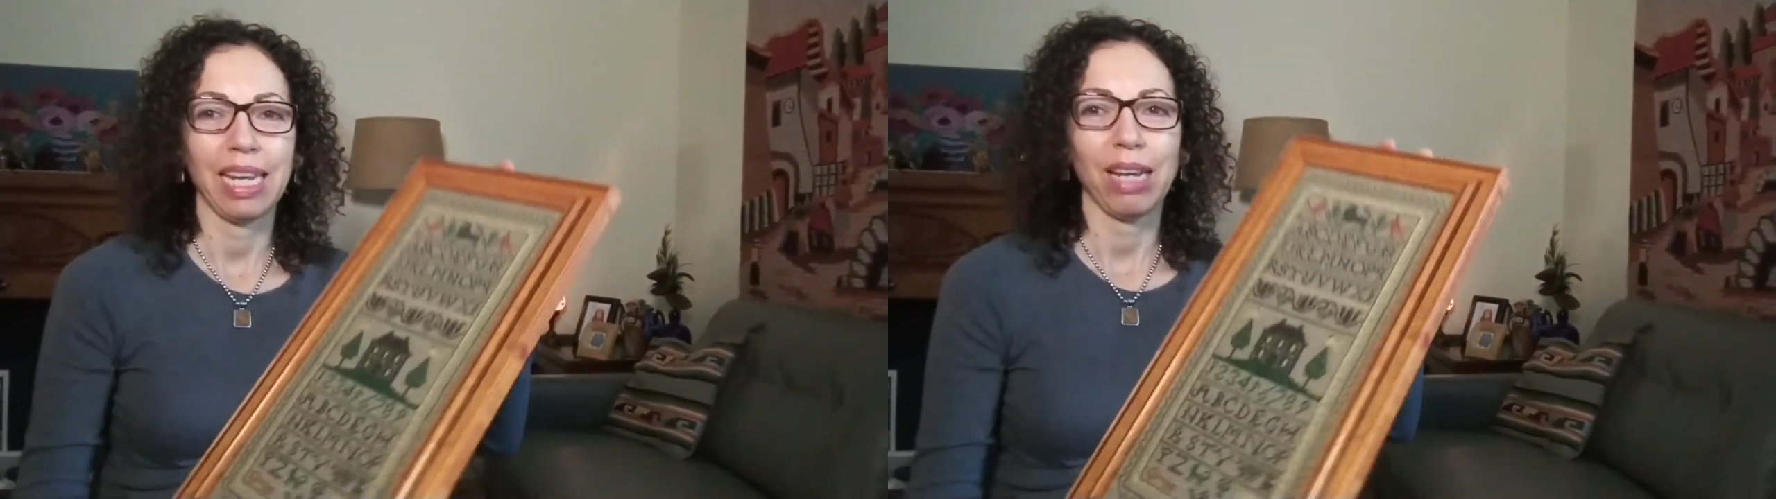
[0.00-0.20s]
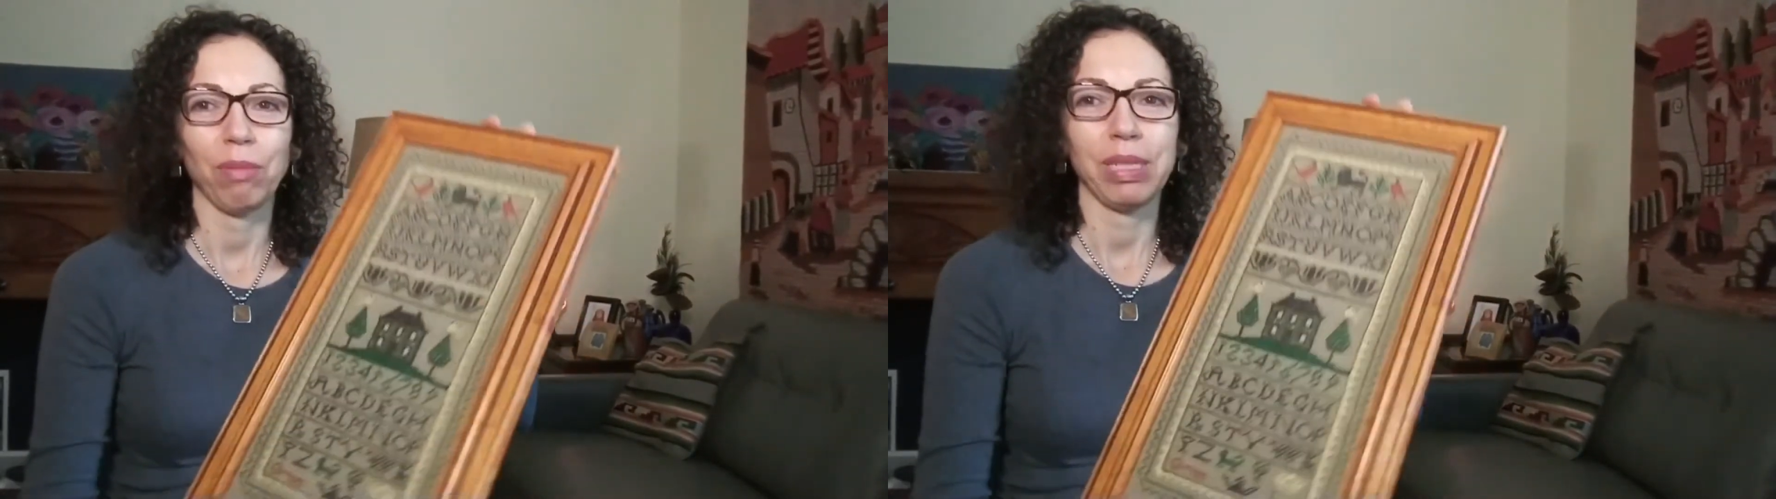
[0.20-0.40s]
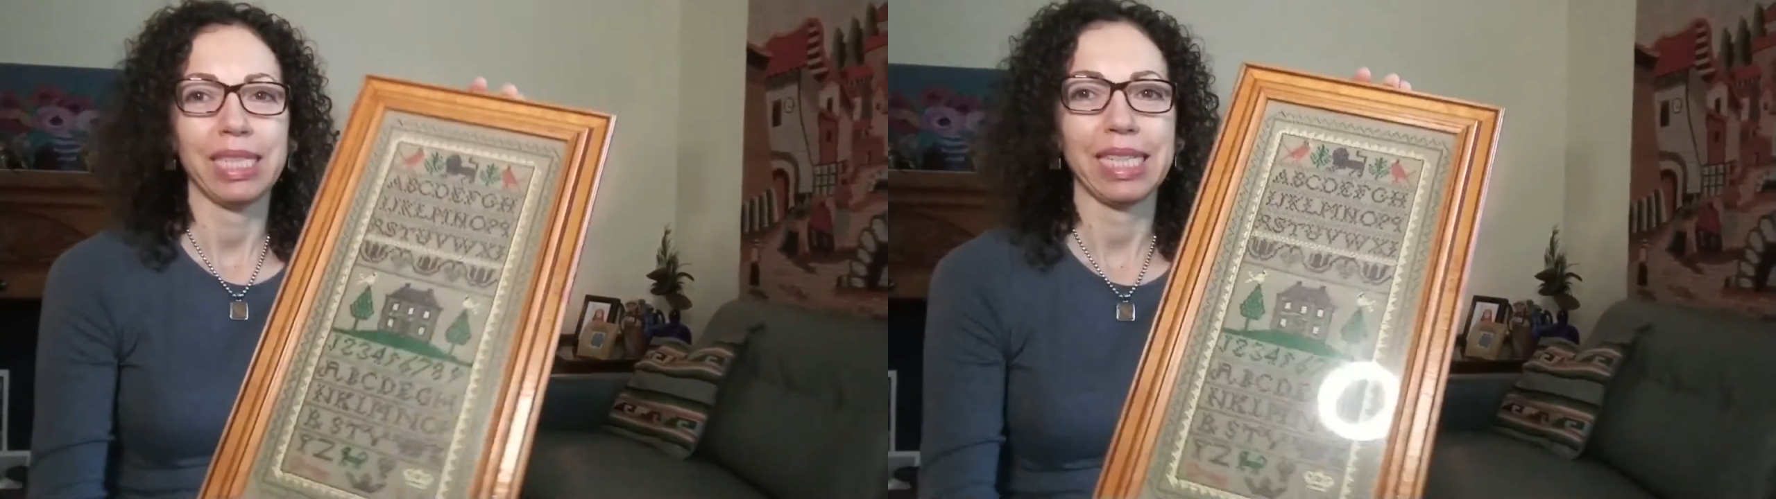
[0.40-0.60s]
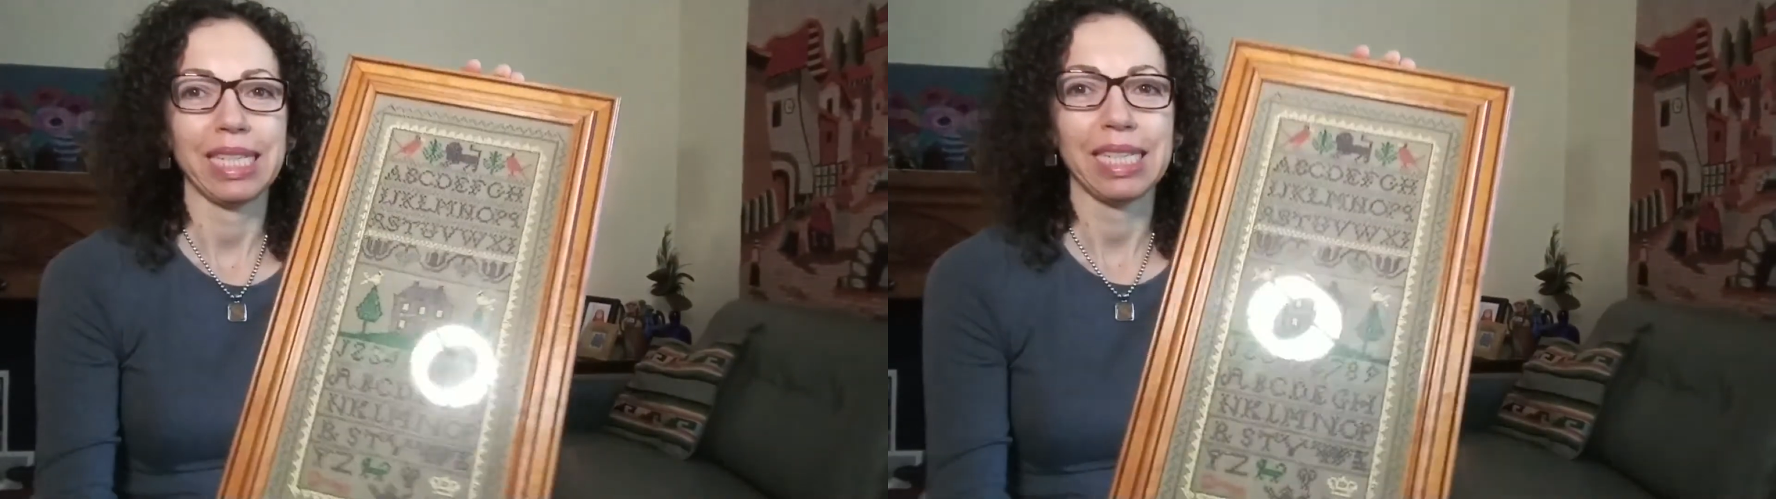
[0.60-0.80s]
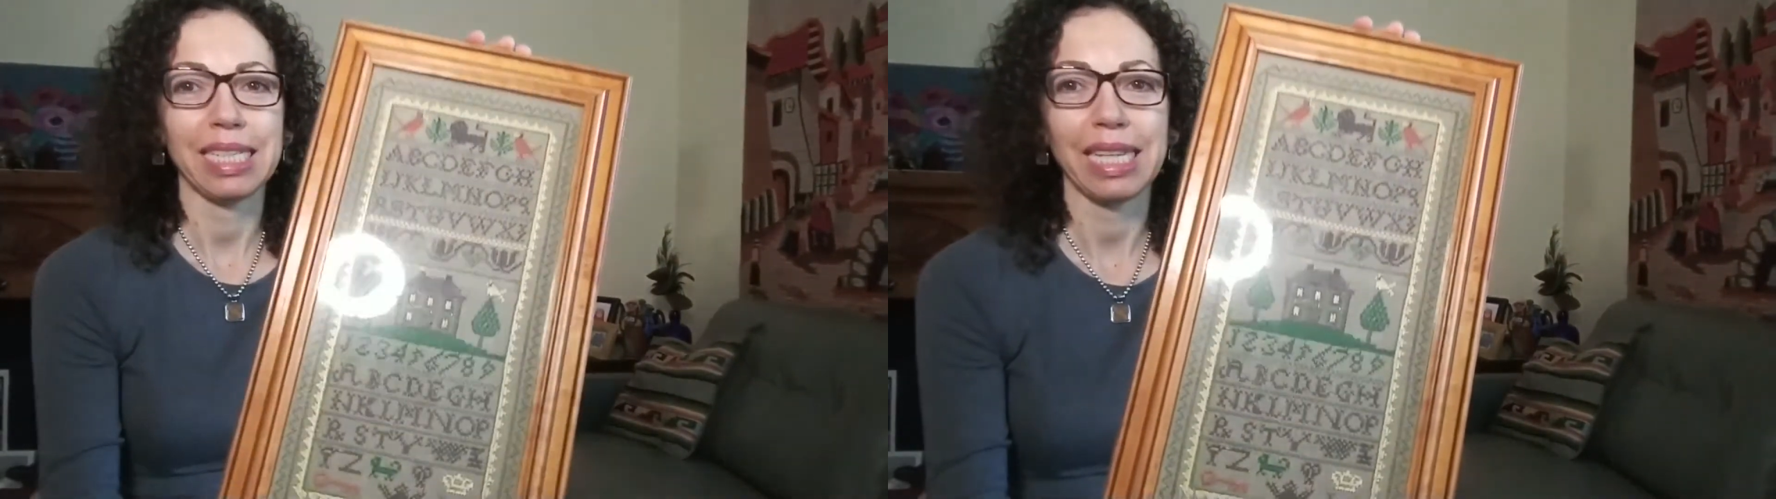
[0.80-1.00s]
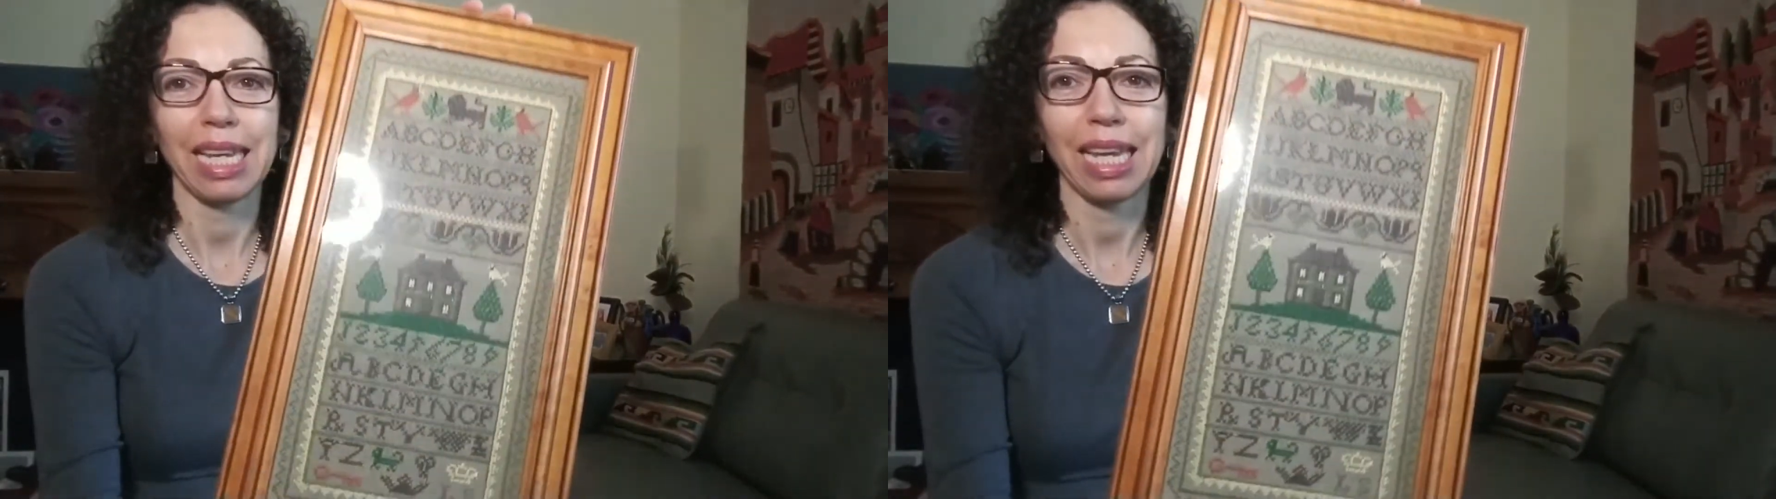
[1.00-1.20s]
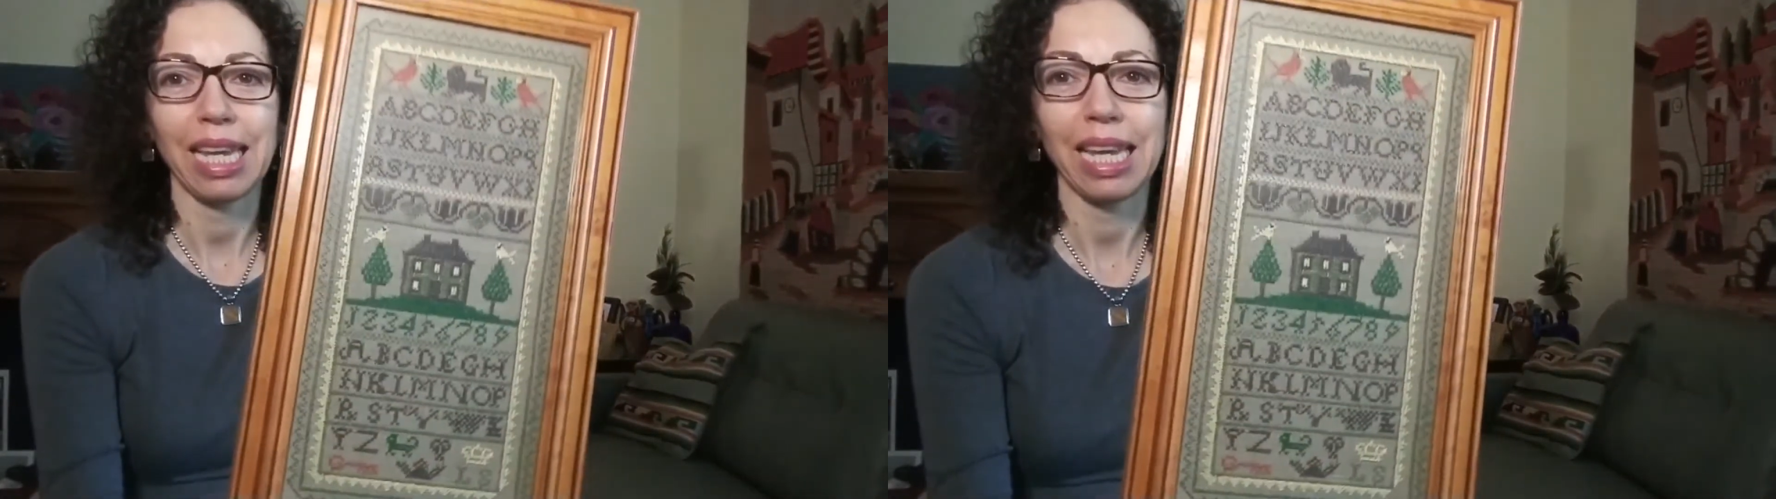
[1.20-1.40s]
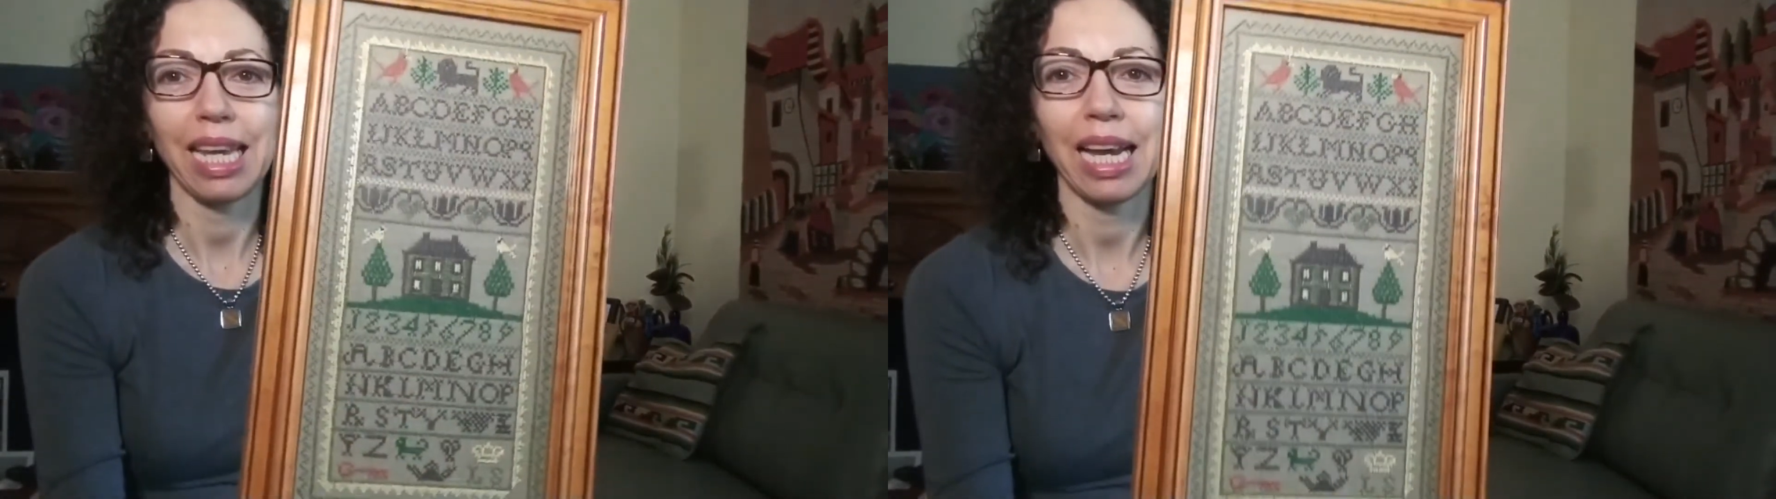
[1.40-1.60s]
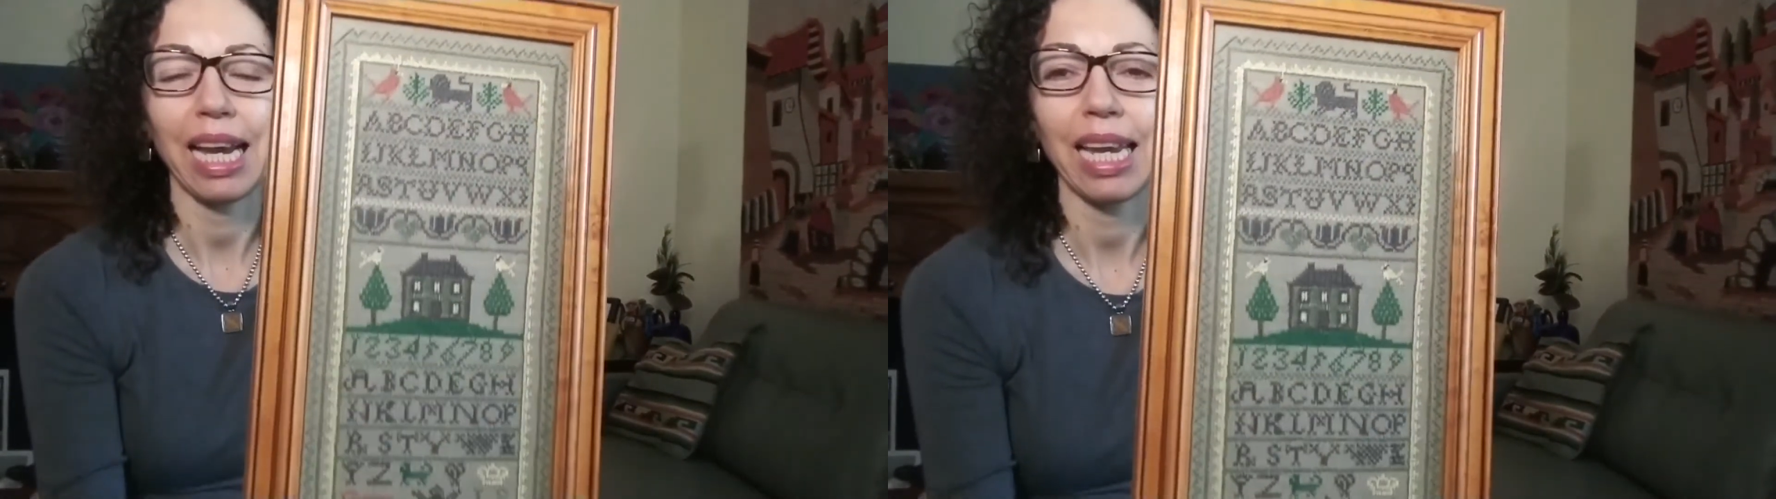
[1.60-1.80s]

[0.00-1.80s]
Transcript: which is an